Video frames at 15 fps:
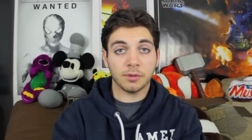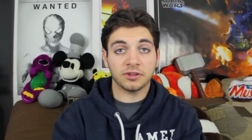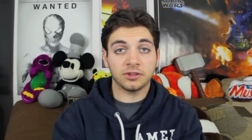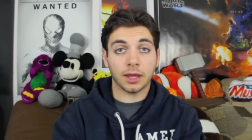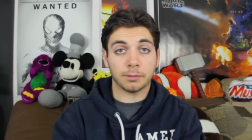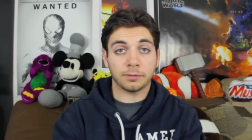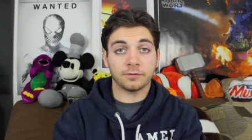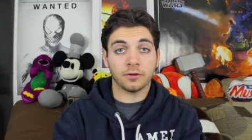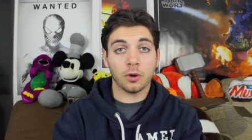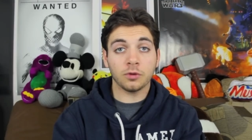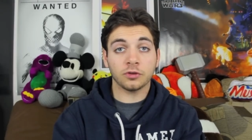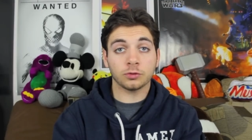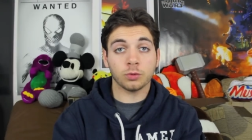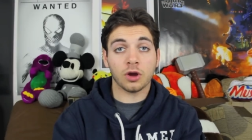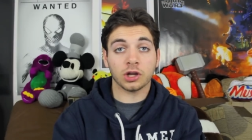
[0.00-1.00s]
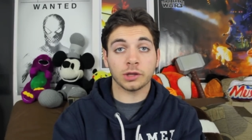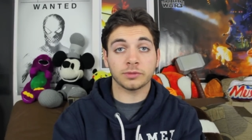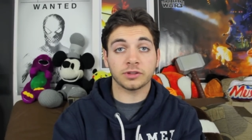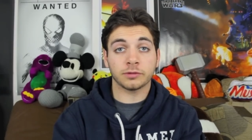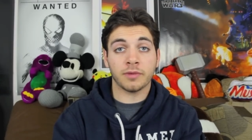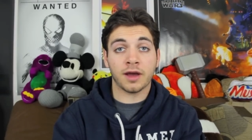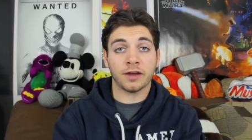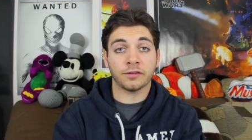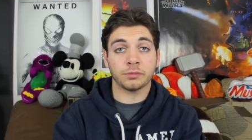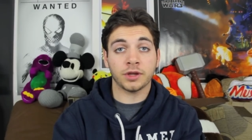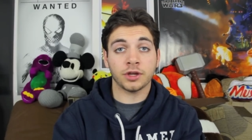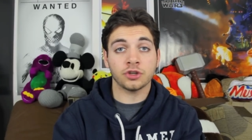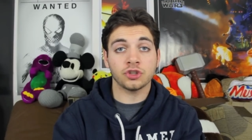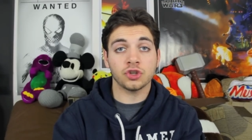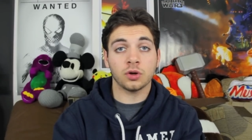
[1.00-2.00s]
what's up, folks? Welcome to
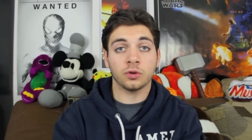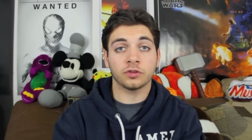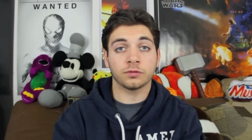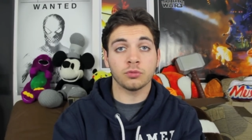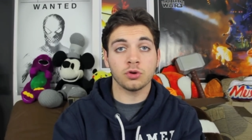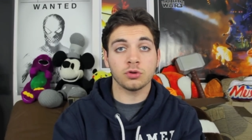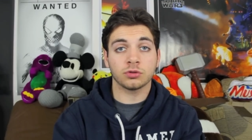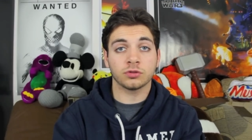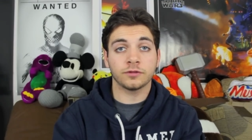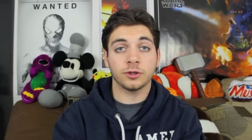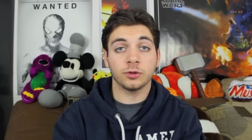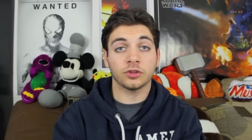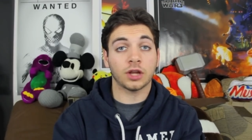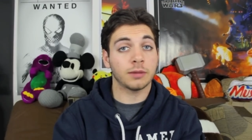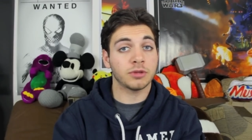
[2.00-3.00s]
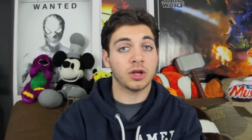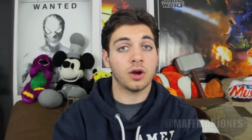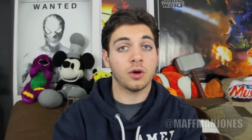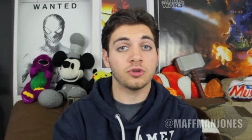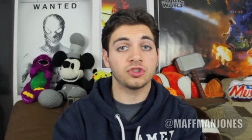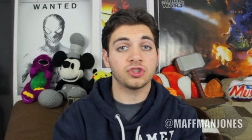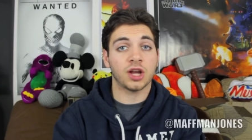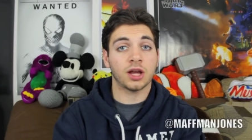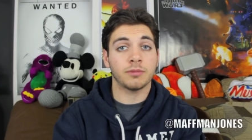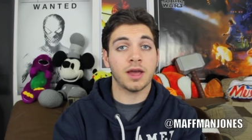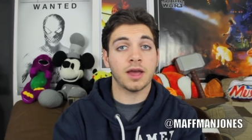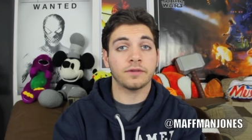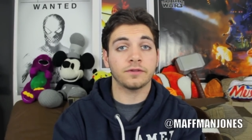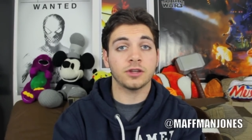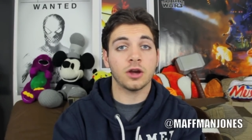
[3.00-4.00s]
MaffmanJones Movie Reviews. I'm your host, John
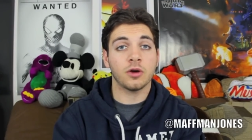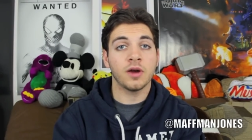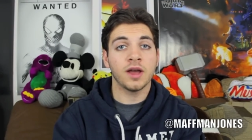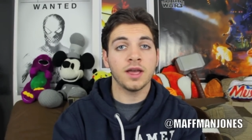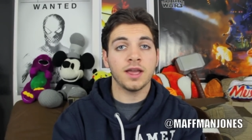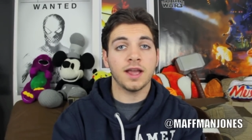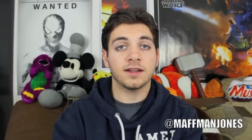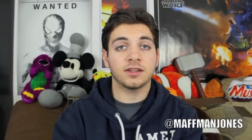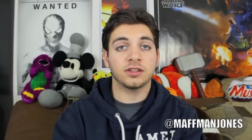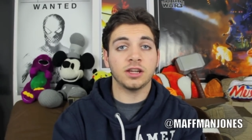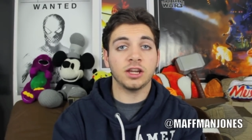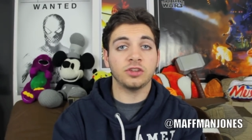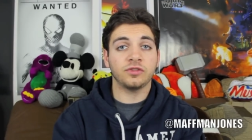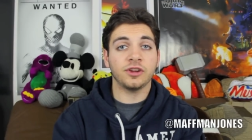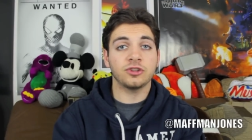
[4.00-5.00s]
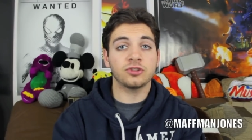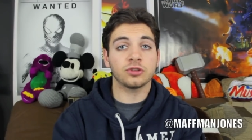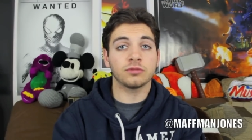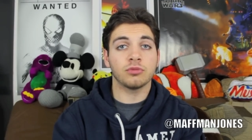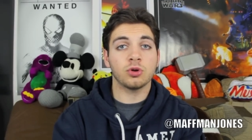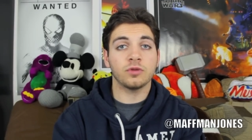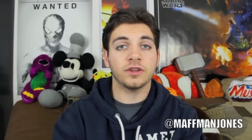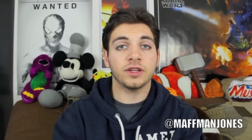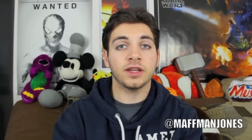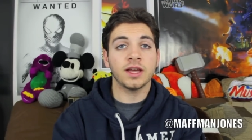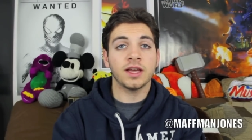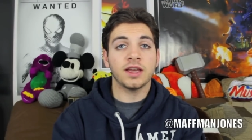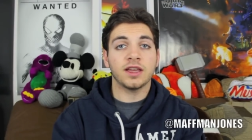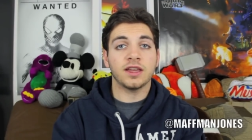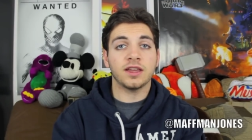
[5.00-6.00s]
Maffeo, and today's featured movie
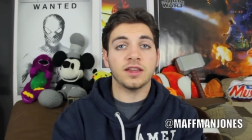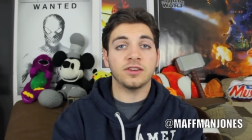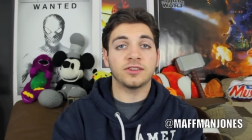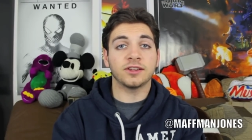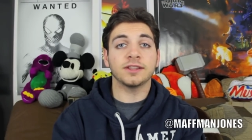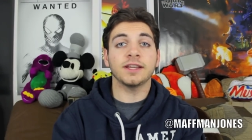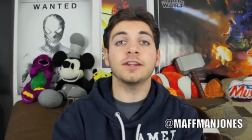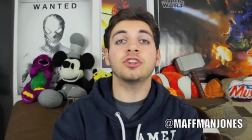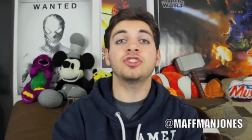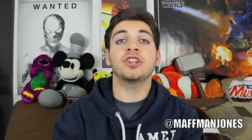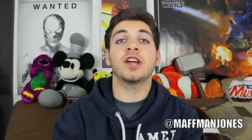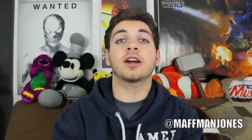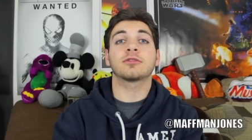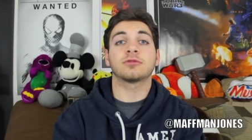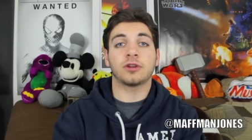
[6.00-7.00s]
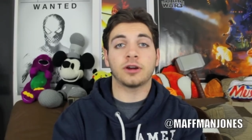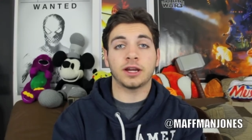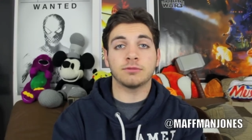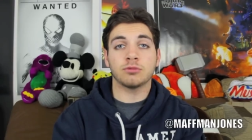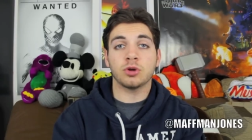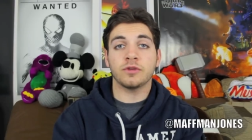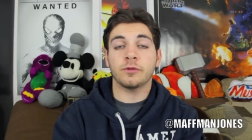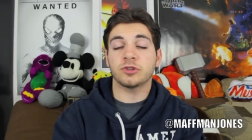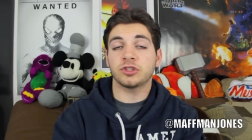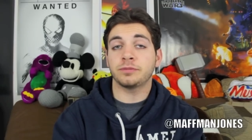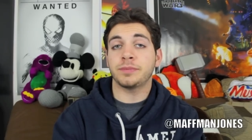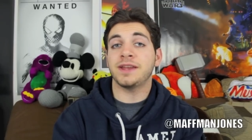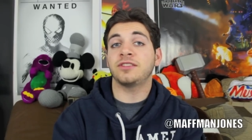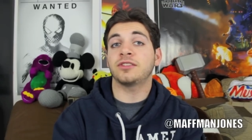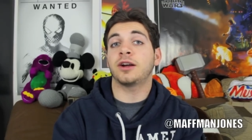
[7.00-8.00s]
is the latest Jack Ryan movie, which is
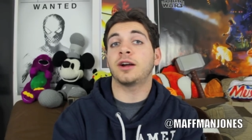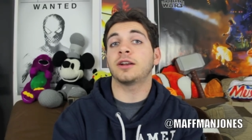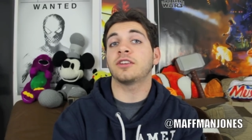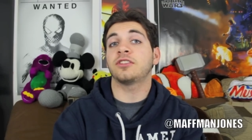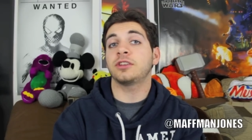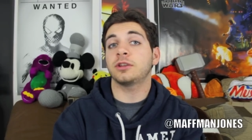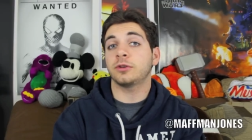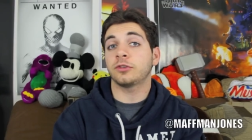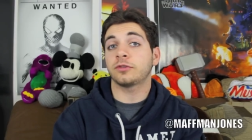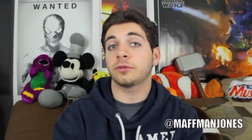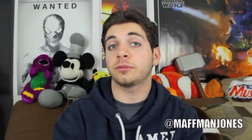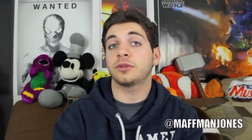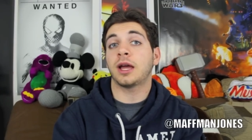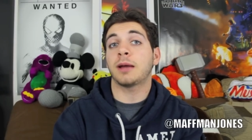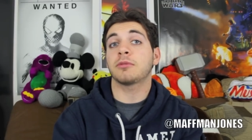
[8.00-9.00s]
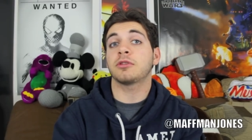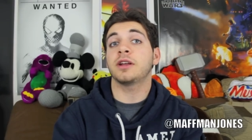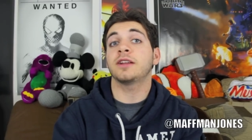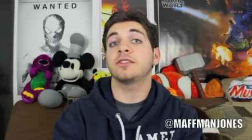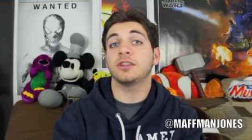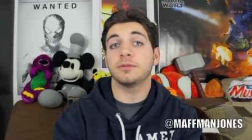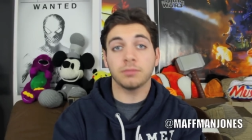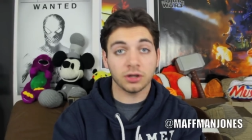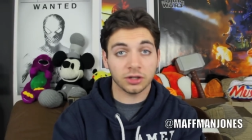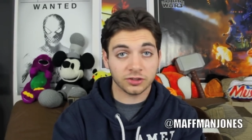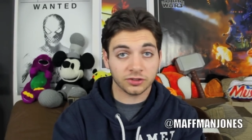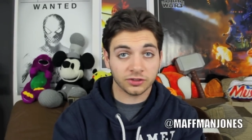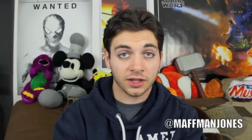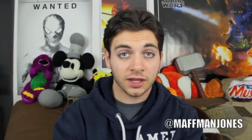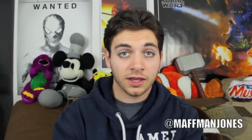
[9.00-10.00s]
based on a series from Tom Clancy
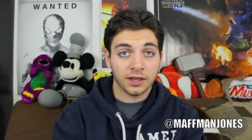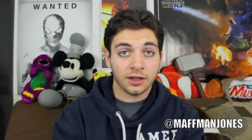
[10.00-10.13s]
books,